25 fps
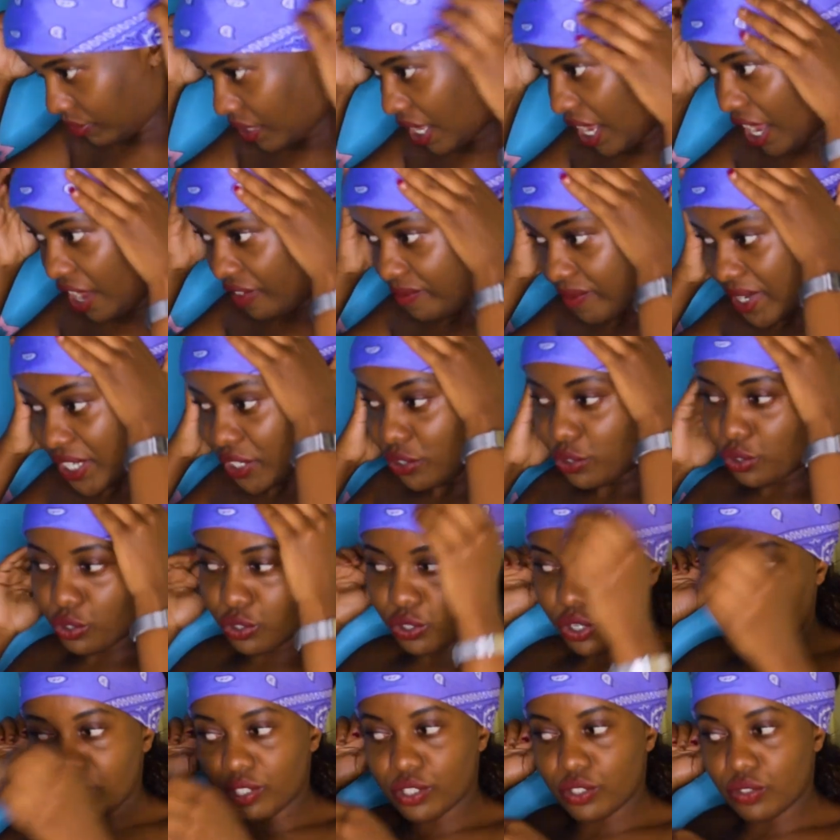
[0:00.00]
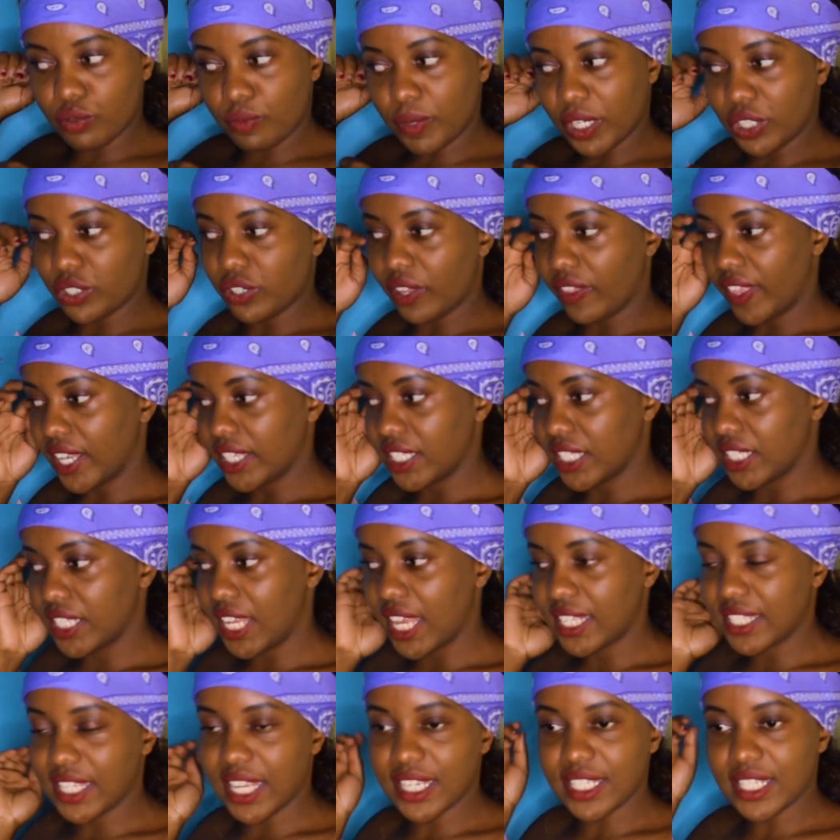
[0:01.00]
I've made 2 knots to make sure that it
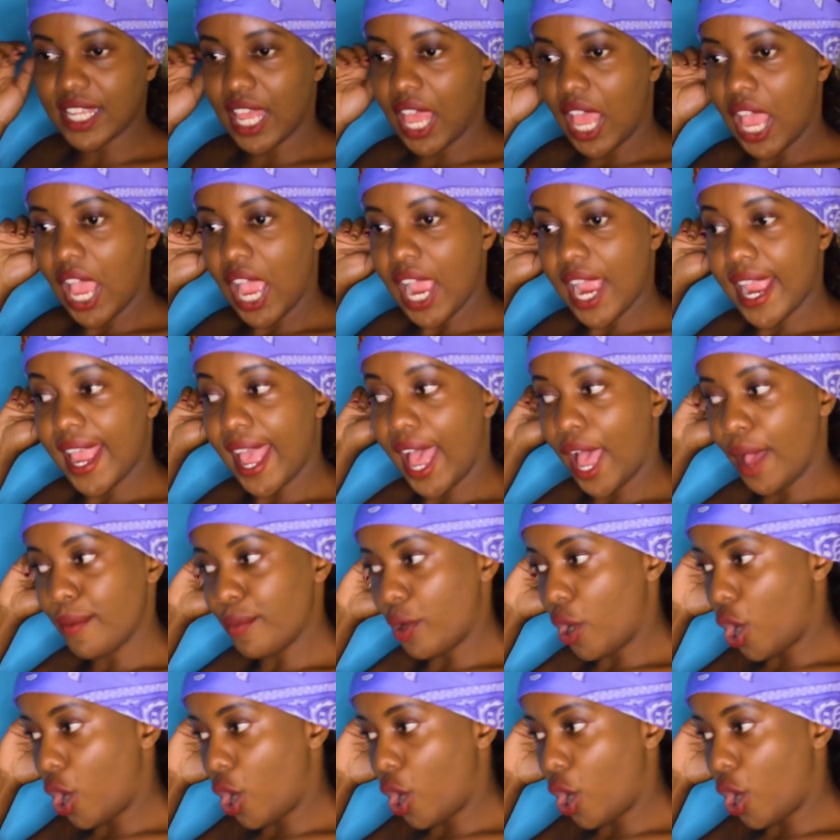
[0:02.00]
doesn't come